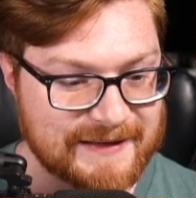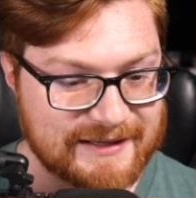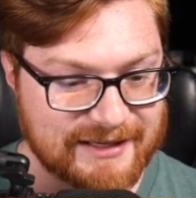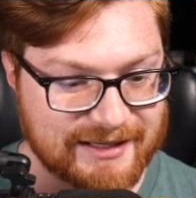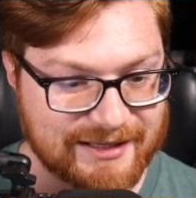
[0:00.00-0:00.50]

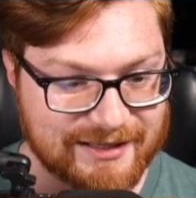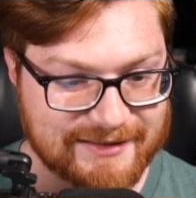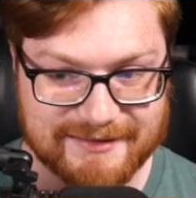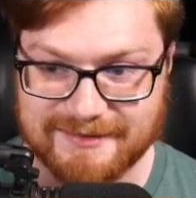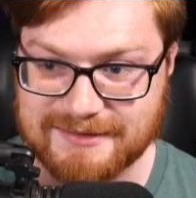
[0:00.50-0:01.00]

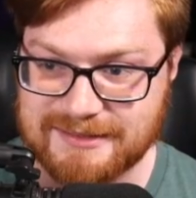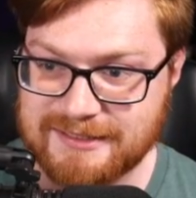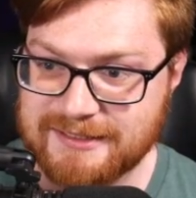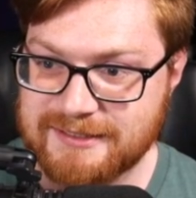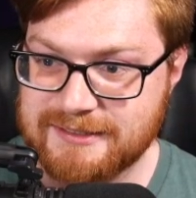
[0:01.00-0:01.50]
and
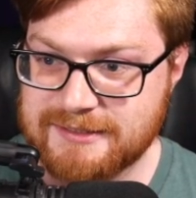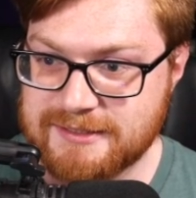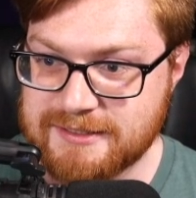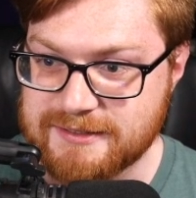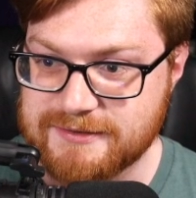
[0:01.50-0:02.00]

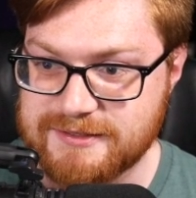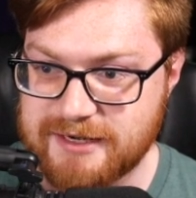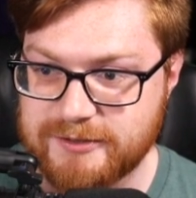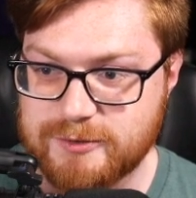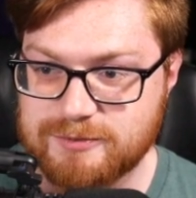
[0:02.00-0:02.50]
yeah,
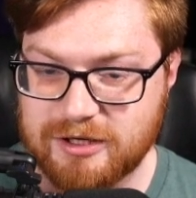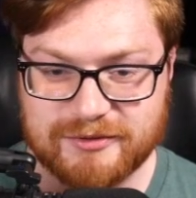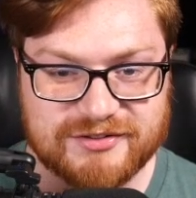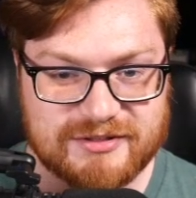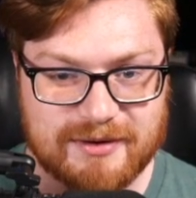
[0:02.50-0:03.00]
you could
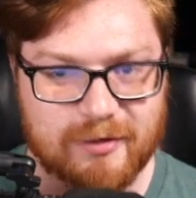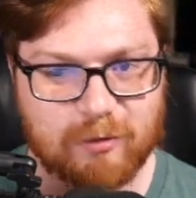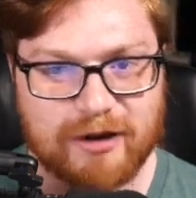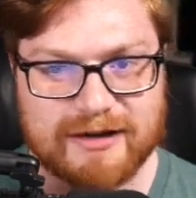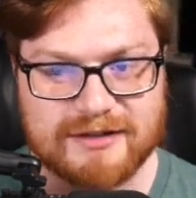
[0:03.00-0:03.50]
probably see by the
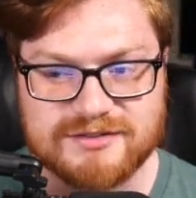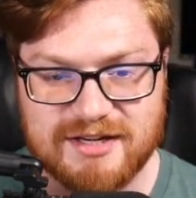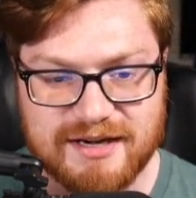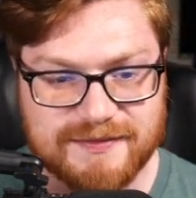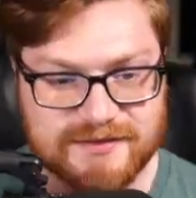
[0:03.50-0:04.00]
right hand
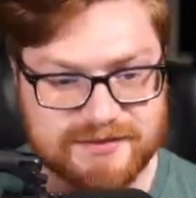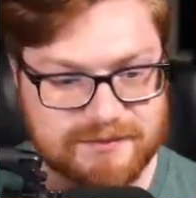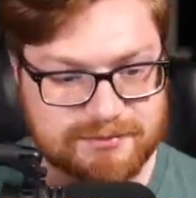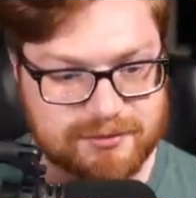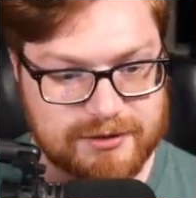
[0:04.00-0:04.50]
side, this is a
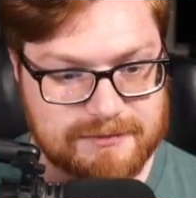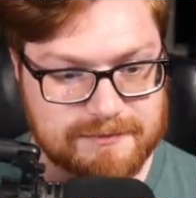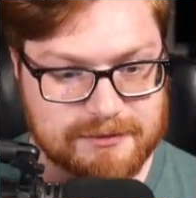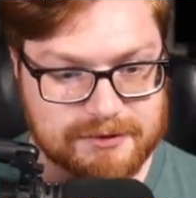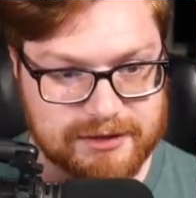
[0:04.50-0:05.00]
pretty
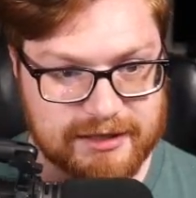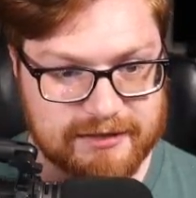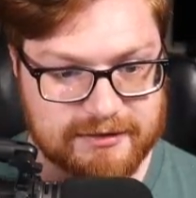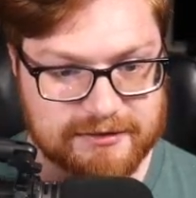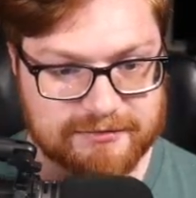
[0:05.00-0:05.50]

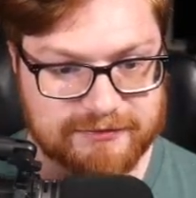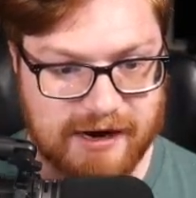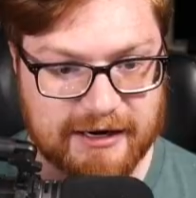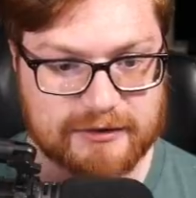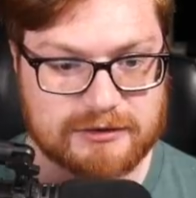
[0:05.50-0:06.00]
lengthy
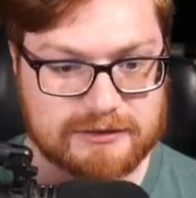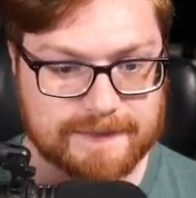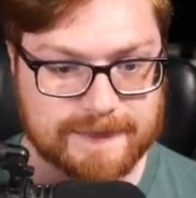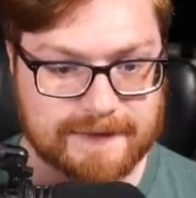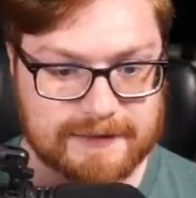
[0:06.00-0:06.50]
file.
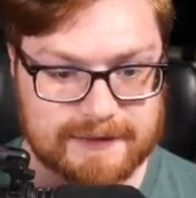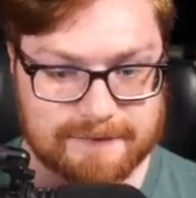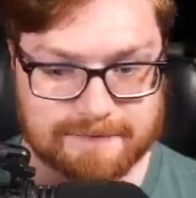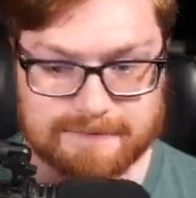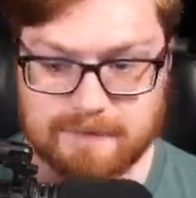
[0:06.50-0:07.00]

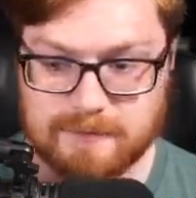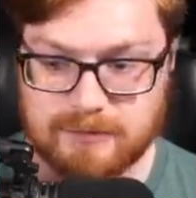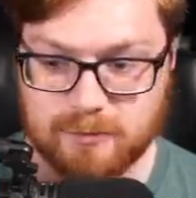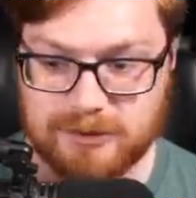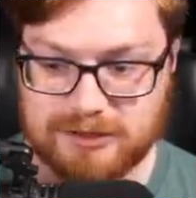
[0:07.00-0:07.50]
Um,
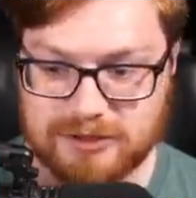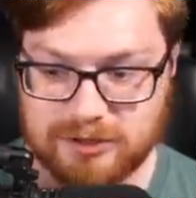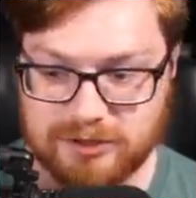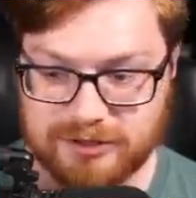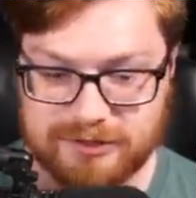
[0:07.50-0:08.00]
we
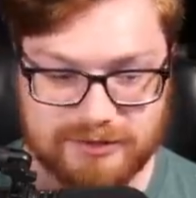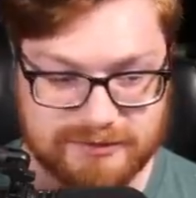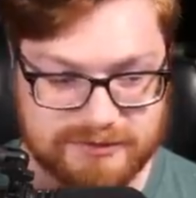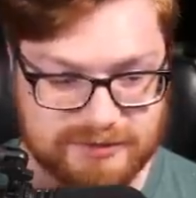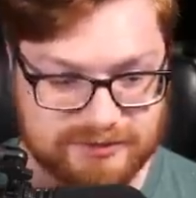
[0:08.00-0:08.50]
could,
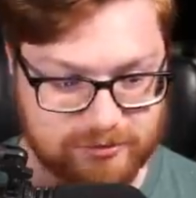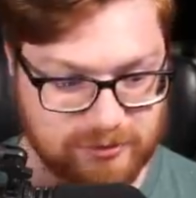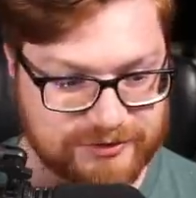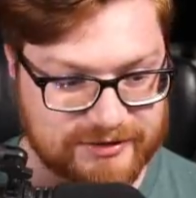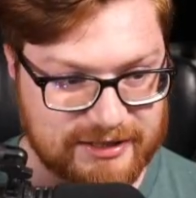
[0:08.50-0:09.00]
hey,
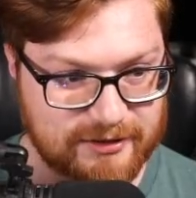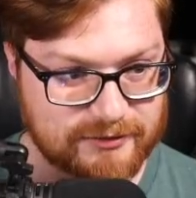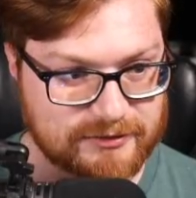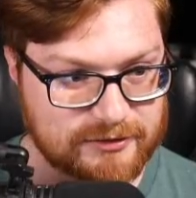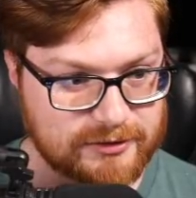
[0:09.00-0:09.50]
scrolling
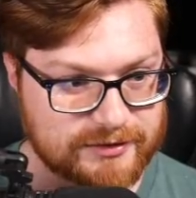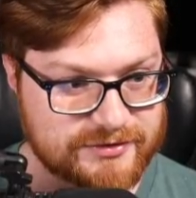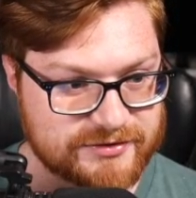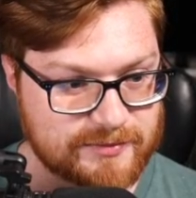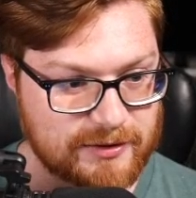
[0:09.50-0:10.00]
down, look,
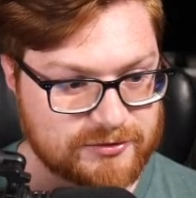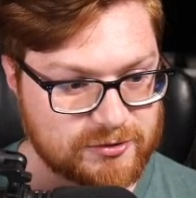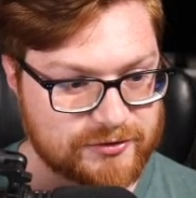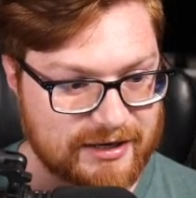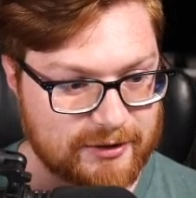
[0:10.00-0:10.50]
this is about
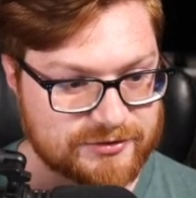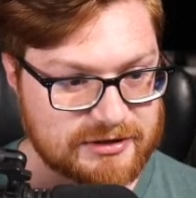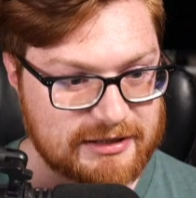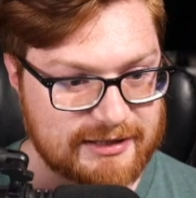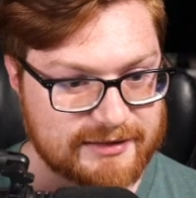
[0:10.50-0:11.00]
2,000
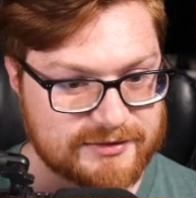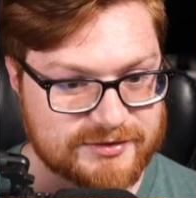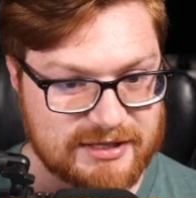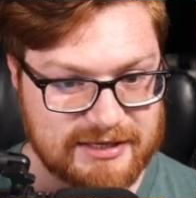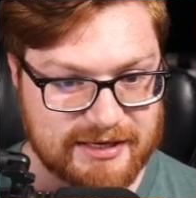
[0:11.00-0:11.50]
lines,
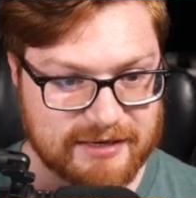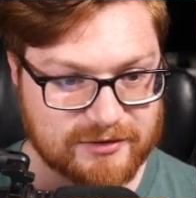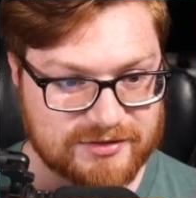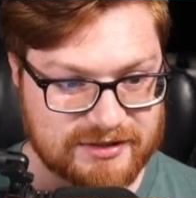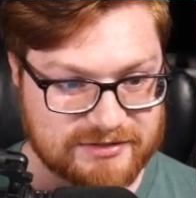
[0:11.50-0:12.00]
and it
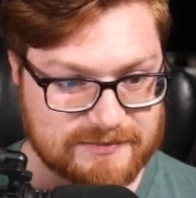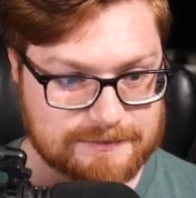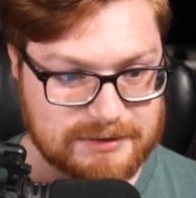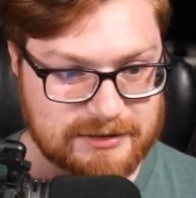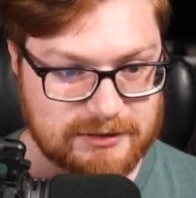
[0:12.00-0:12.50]
looks like it's a
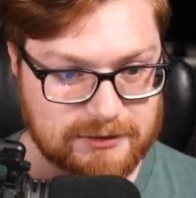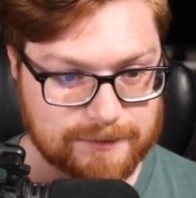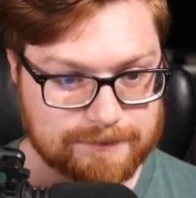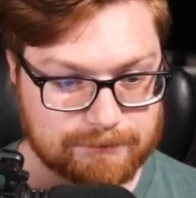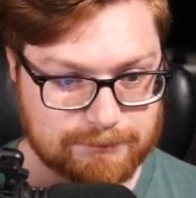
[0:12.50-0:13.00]
big
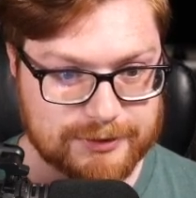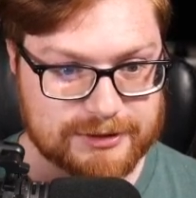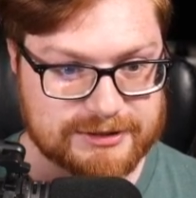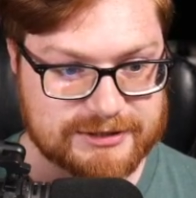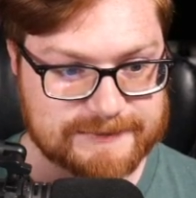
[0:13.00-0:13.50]
old
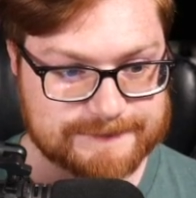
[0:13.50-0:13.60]
book